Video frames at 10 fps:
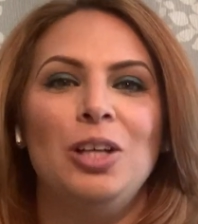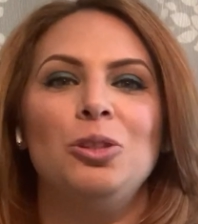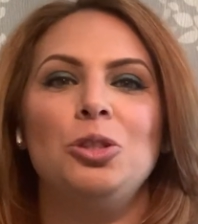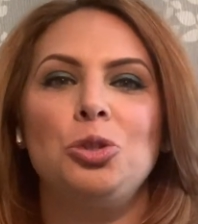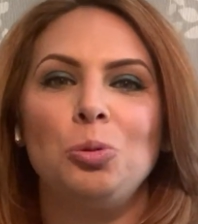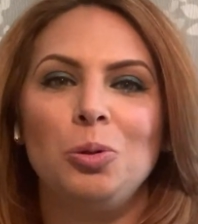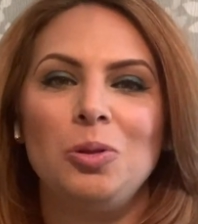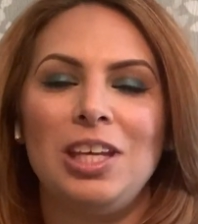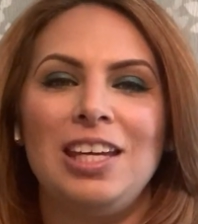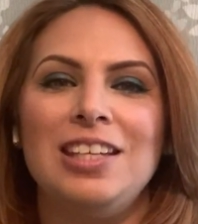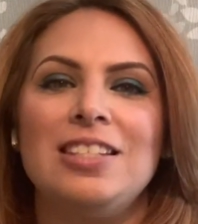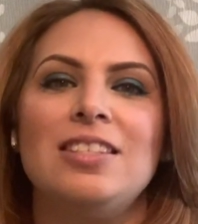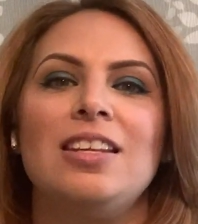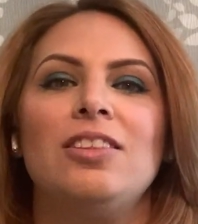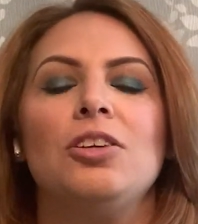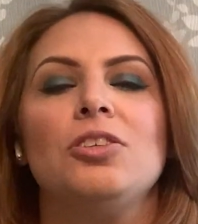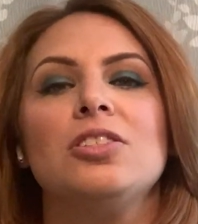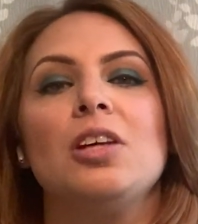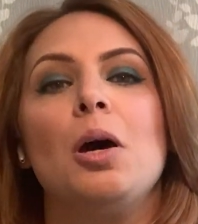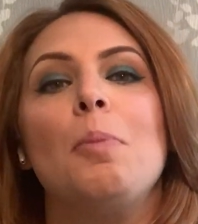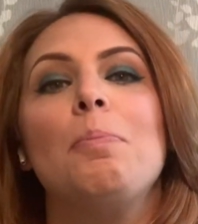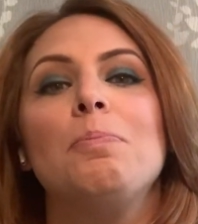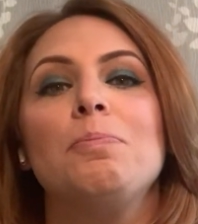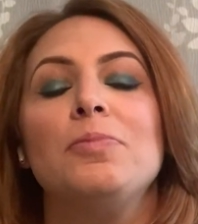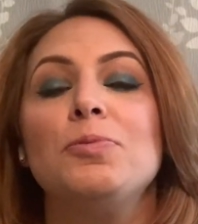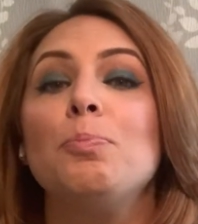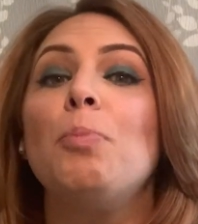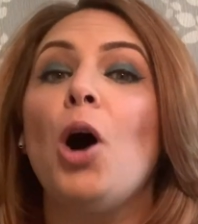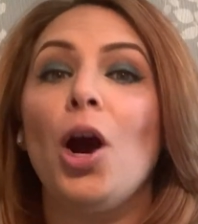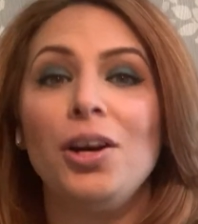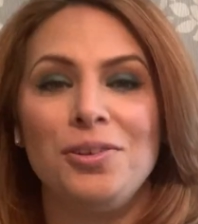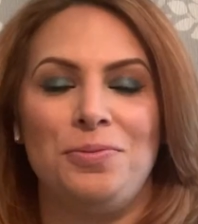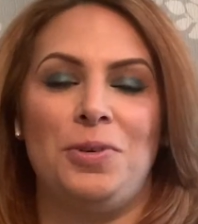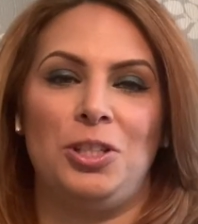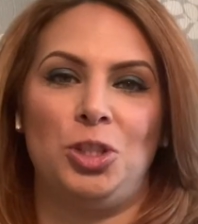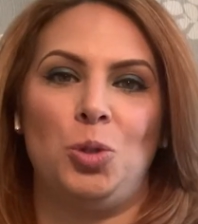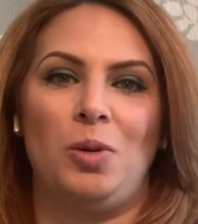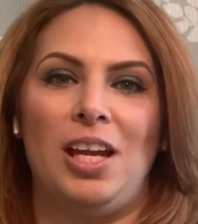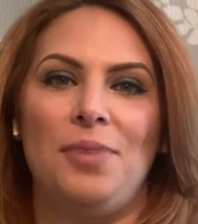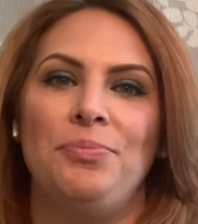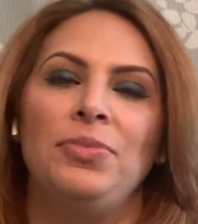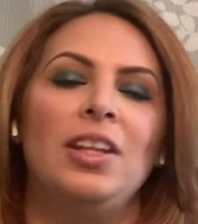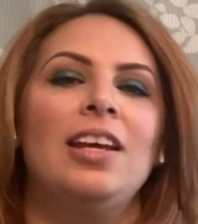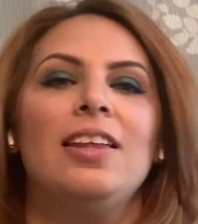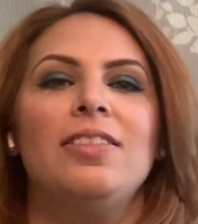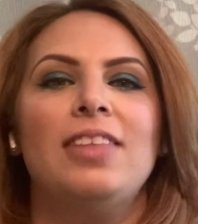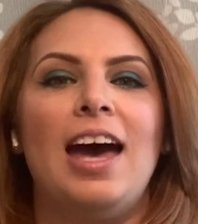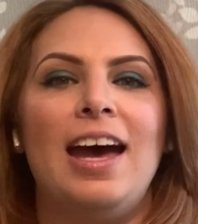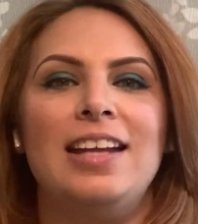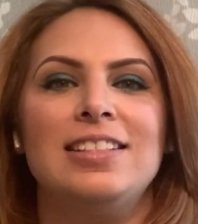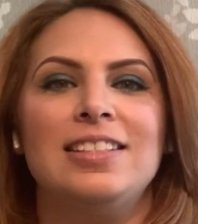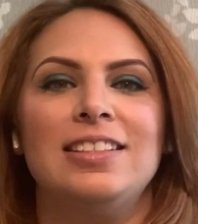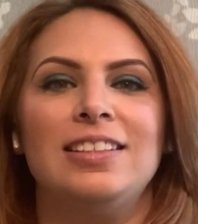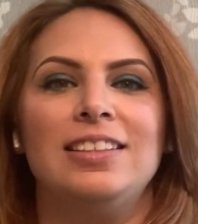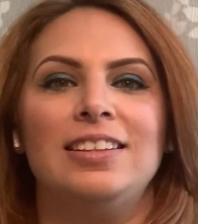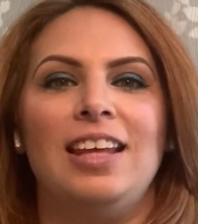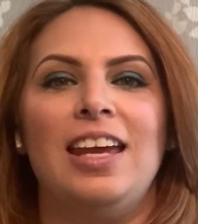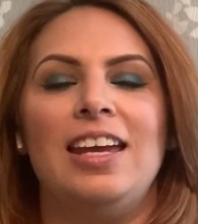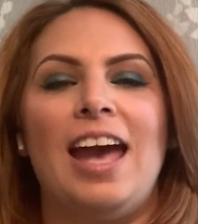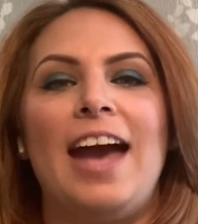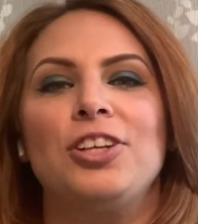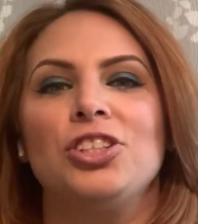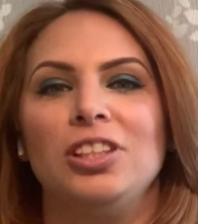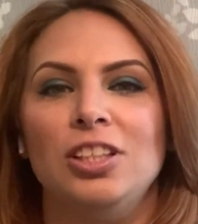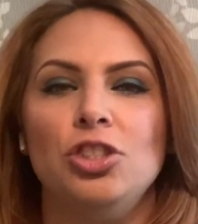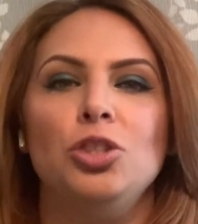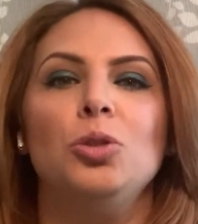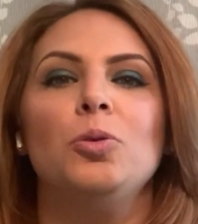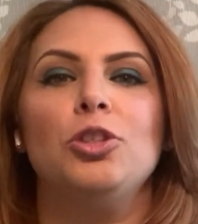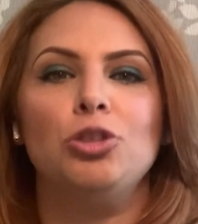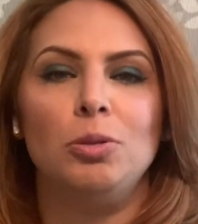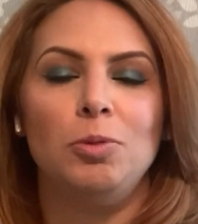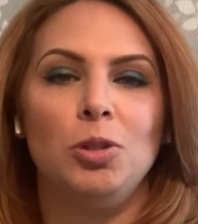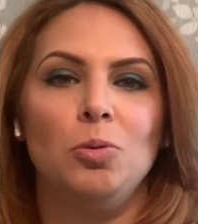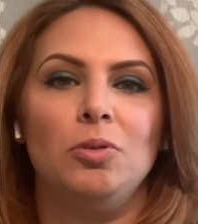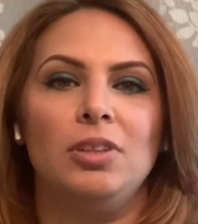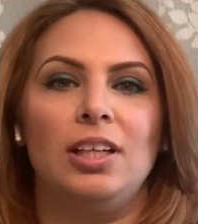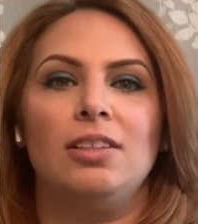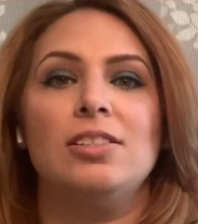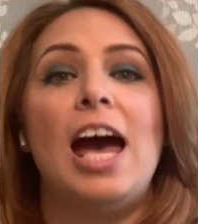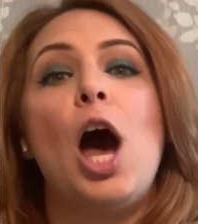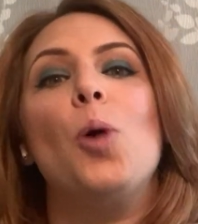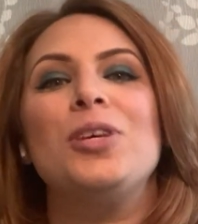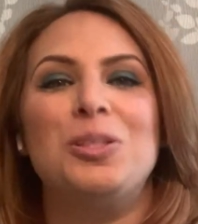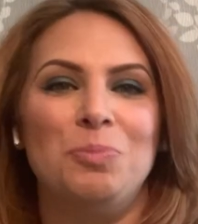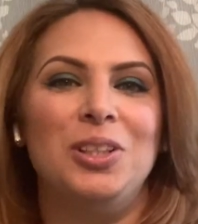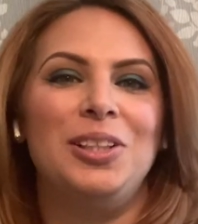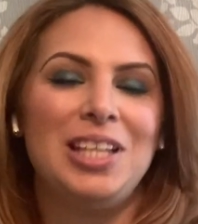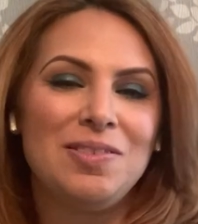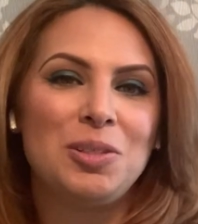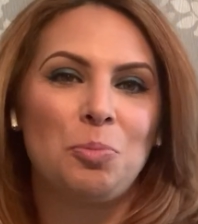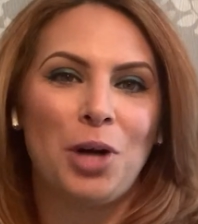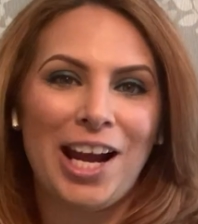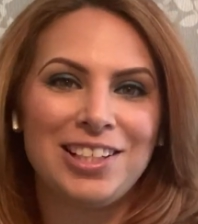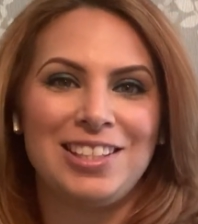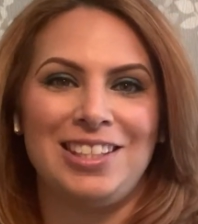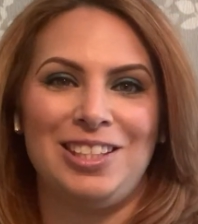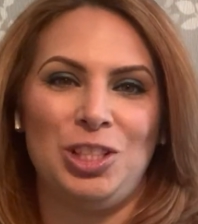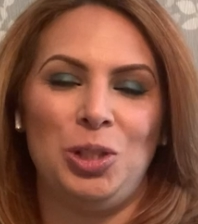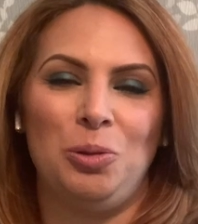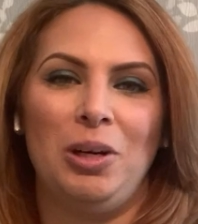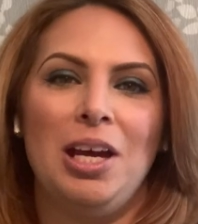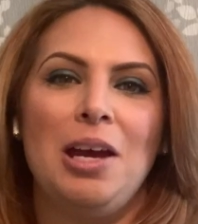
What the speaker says: The truth is there's a part of Feng Shui that they actually do attribute like Taoist beliefs and practices to.